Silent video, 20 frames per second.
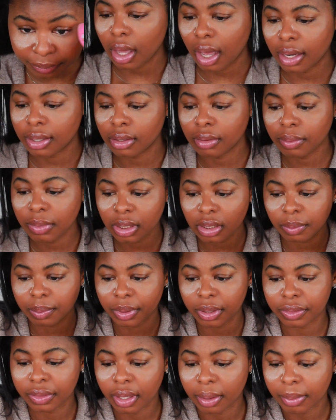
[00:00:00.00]
I didn't mean to
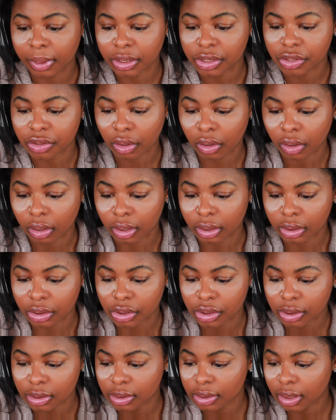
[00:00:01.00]
put that much on. It
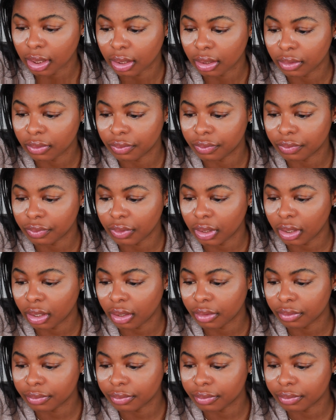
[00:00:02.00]
just kind of, you know.